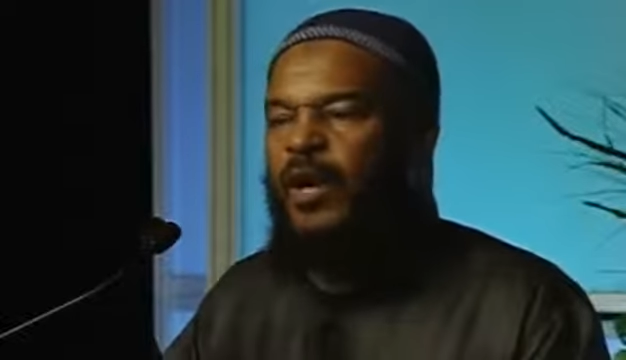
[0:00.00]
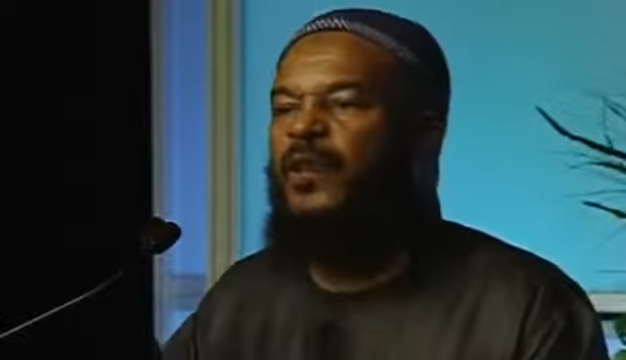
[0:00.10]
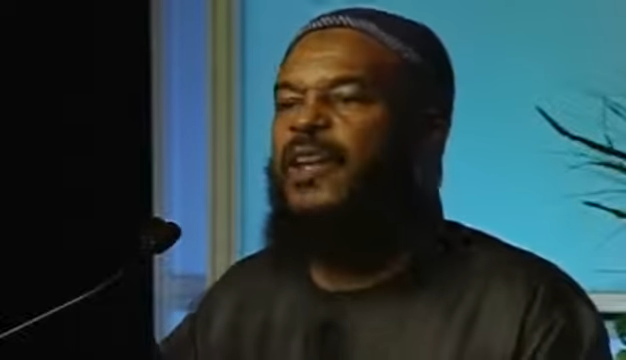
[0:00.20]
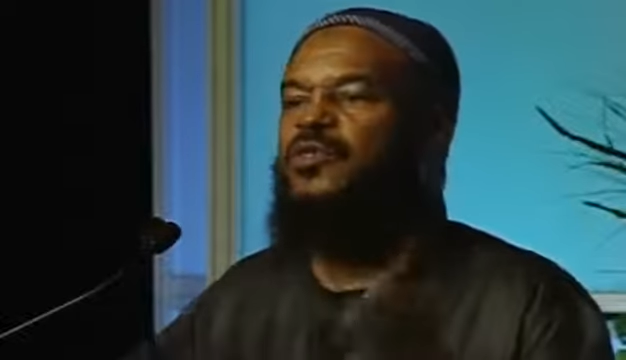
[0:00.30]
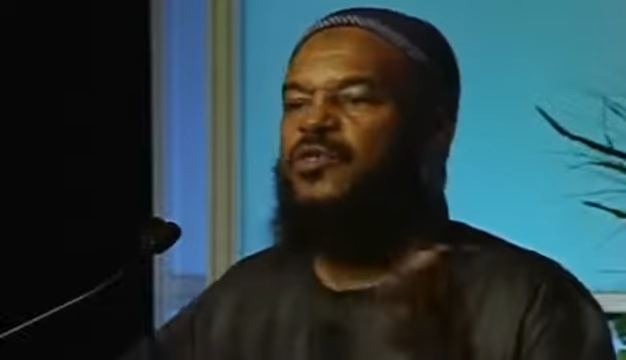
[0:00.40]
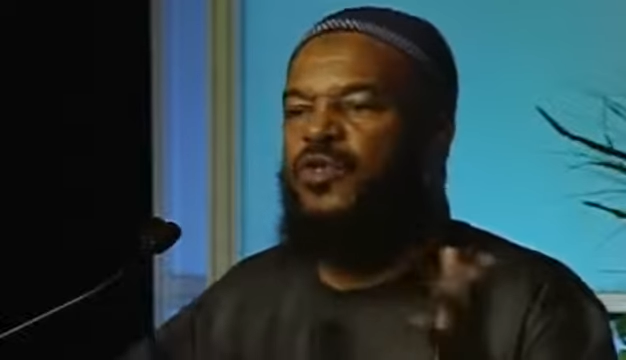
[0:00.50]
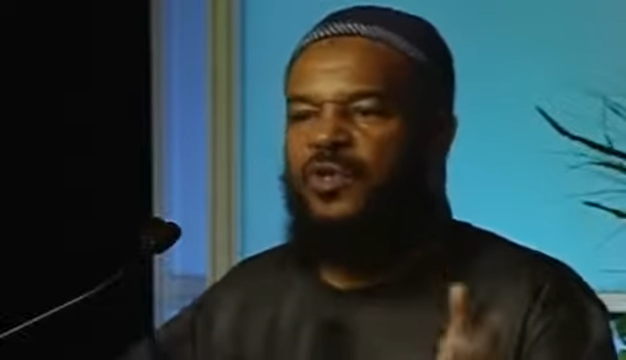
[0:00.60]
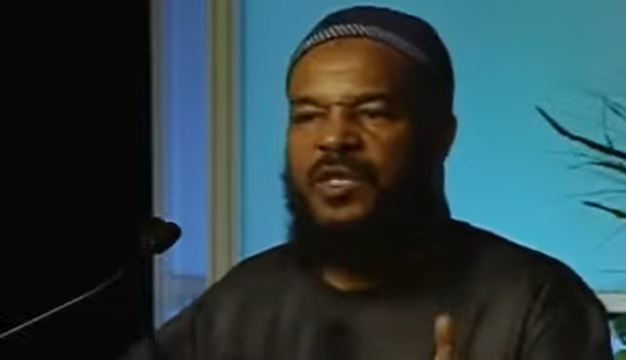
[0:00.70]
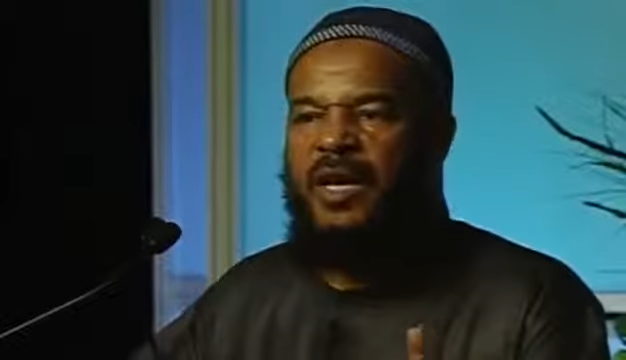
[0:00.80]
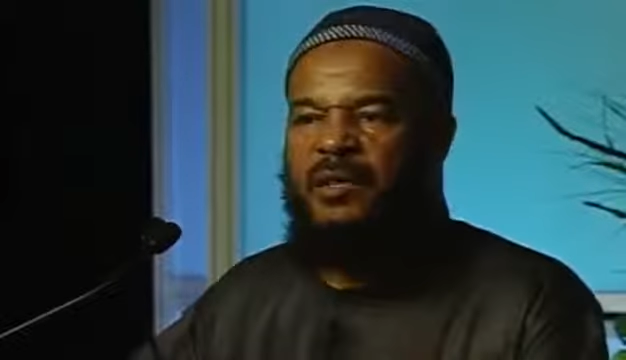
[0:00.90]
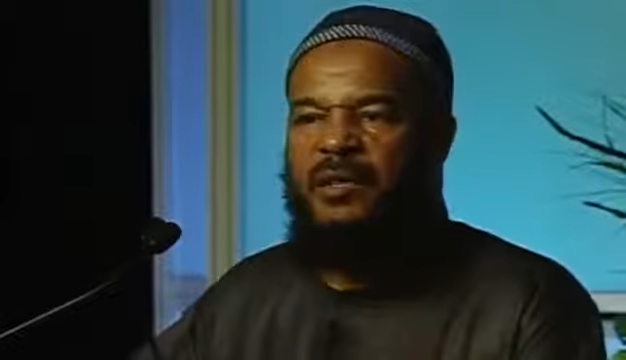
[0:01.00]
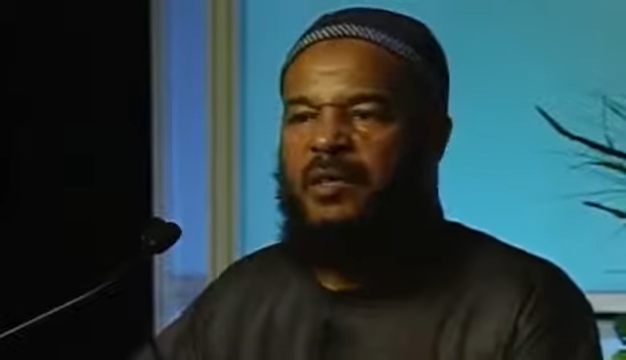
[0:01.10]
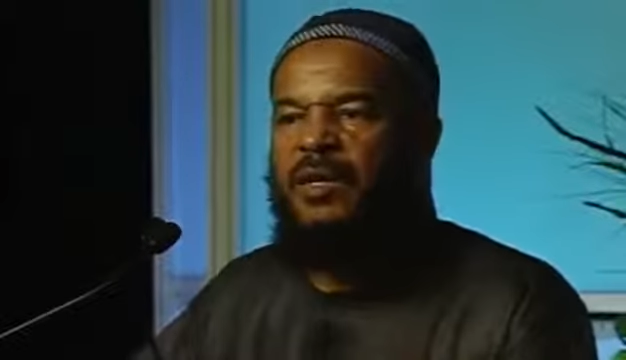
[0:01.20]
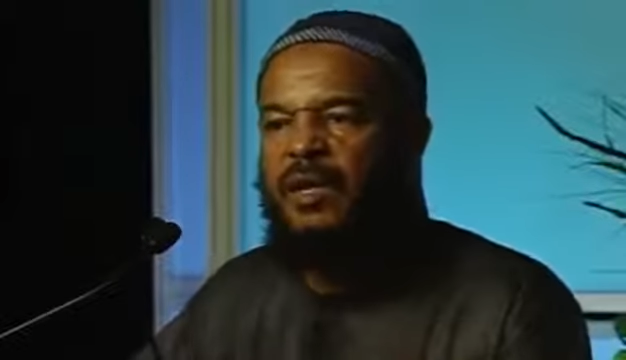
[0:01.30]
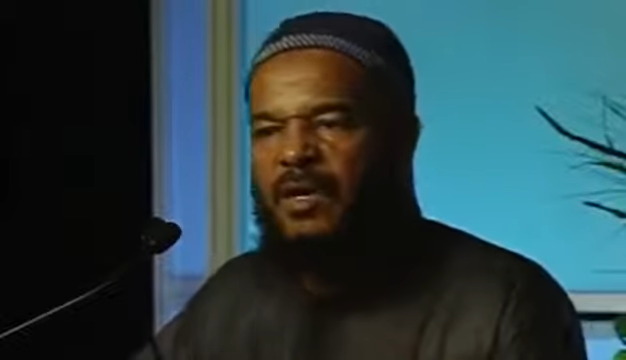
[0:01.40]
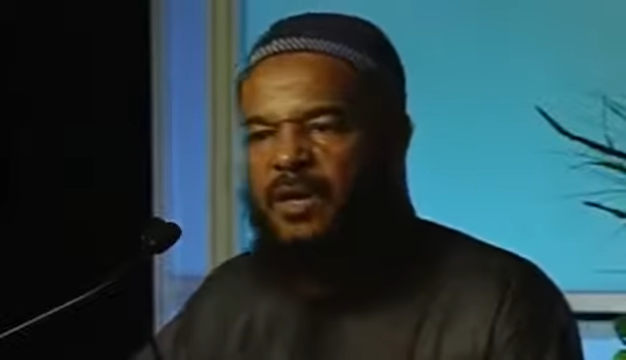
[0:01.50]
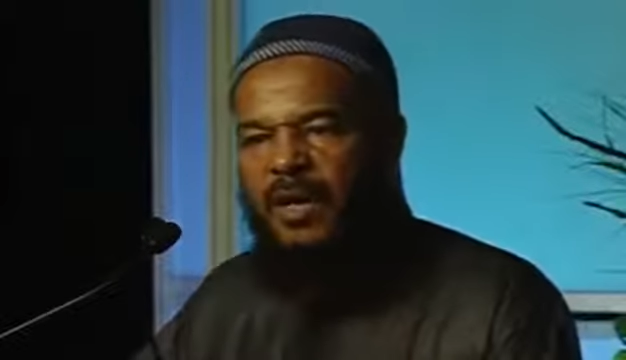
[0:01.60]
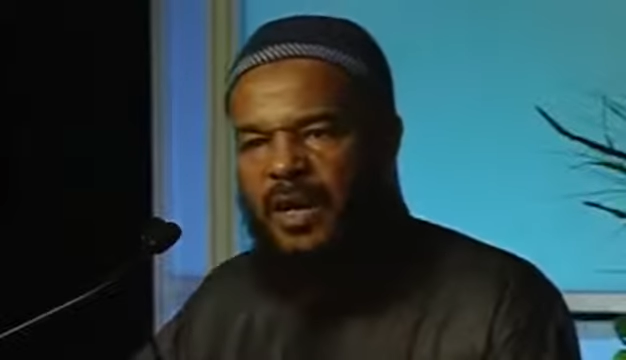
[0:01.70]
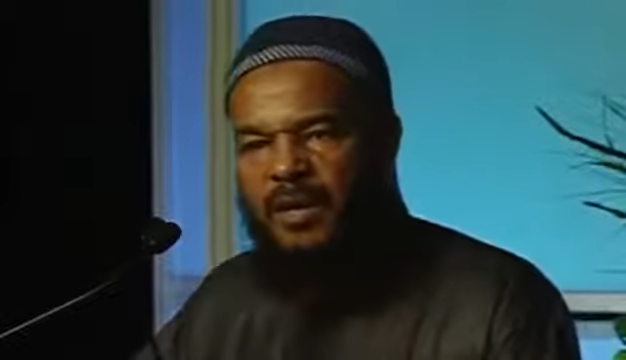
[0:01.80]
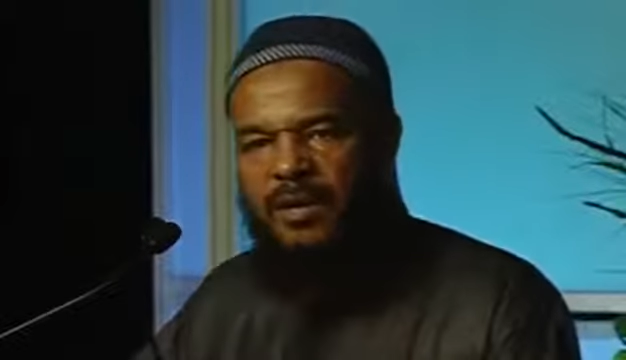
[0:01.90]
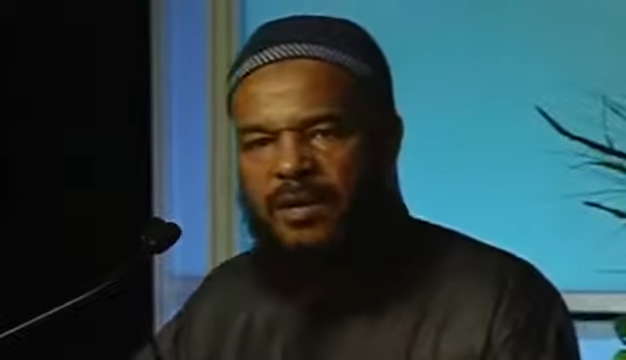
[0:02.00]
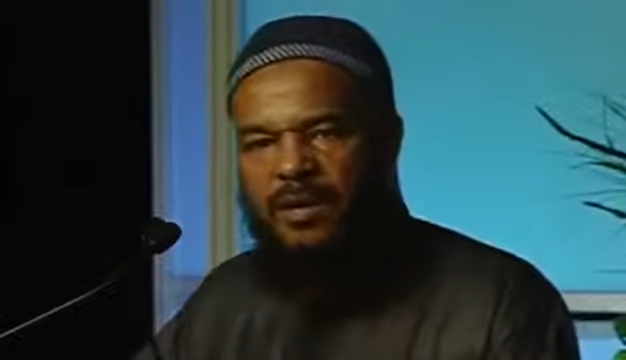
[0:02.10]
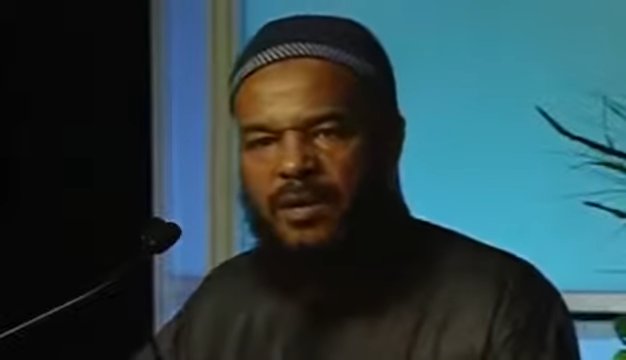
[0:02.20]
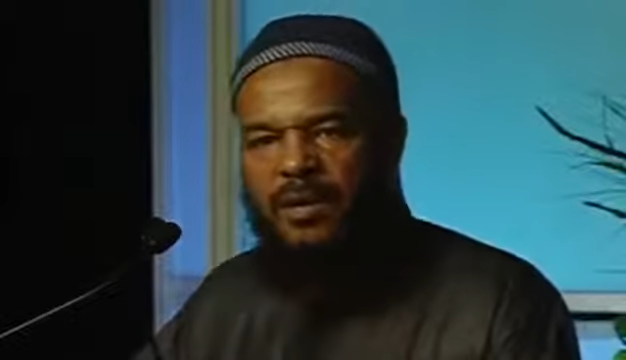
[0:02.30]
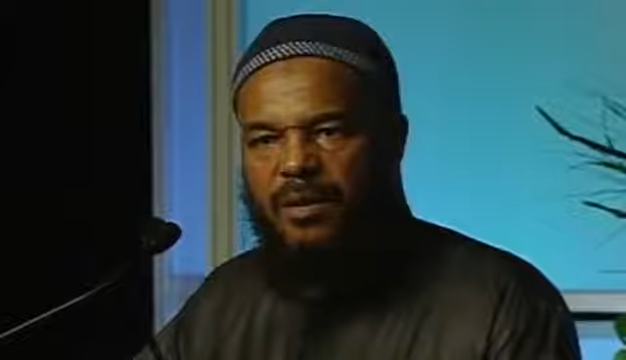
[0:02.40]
a greater success in the next.